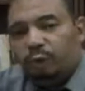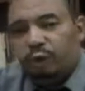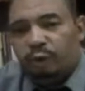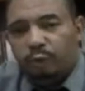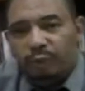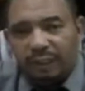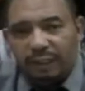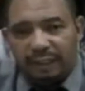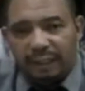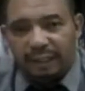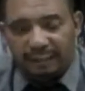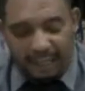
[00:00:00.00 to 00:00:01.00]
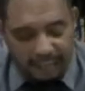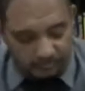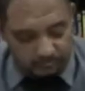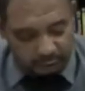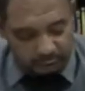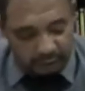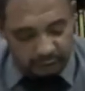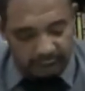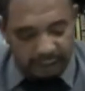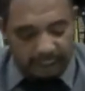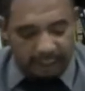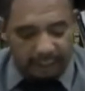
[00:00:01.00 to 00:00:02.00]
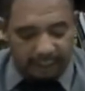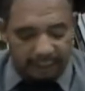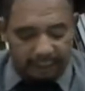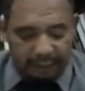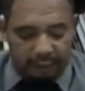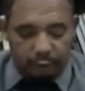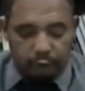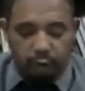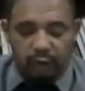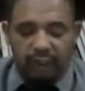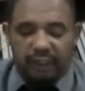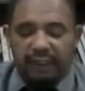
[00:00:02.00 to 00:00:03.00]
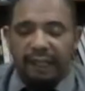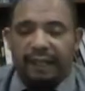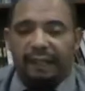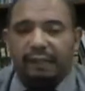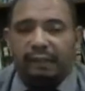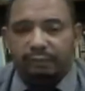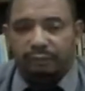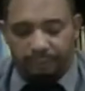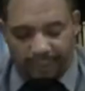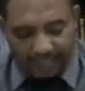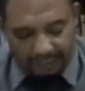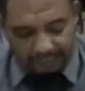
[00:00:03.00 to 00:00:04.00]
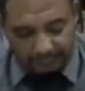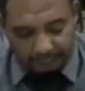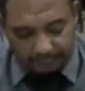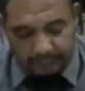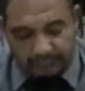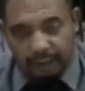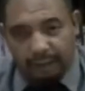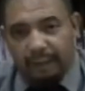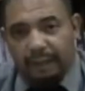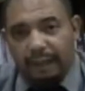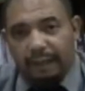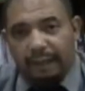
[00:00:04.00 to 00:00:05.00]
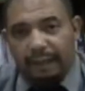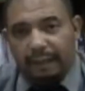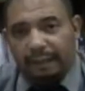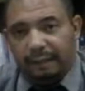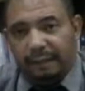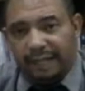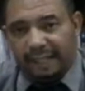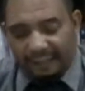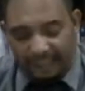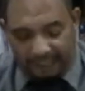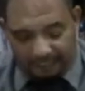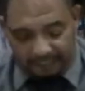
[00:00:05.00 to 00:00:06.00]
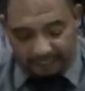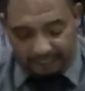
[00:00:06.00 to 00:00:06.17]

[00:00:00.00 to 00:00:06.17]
story now, which is the short story is A Letter from Gaza by Ghassan